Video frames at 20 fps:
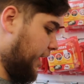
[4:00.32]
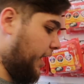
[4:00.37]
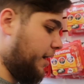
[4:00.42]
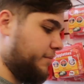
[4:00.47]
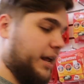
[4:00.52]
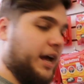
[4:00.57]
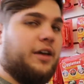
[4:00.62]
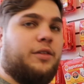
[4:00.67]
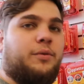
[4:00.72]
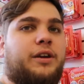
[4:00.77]

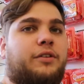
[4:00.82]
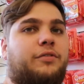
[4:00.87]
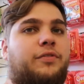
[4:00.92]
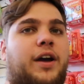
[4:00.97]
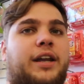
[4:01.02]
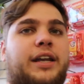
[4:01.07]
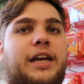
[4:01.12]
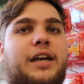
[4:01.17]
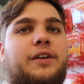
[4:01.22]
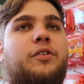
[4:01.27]
time now that we can
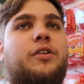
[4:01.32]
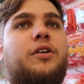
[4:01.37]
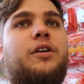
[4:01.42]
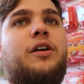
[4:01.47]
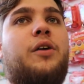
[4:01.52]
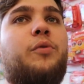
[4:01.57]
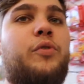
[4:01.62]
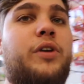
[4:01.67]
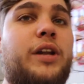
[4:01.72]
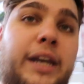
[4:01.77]
finally give
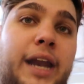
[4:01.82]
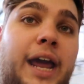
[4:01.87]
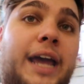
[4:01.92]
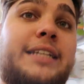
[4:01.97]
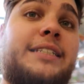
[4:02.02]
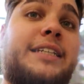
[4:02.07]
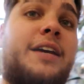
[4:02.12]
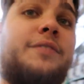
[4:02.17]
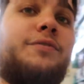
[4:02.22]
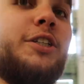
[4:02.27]
her a really
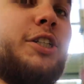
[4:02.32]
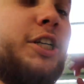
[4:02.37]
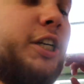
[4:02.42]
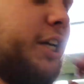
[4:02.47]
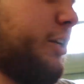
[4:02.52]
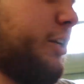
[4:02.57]
nice gift that she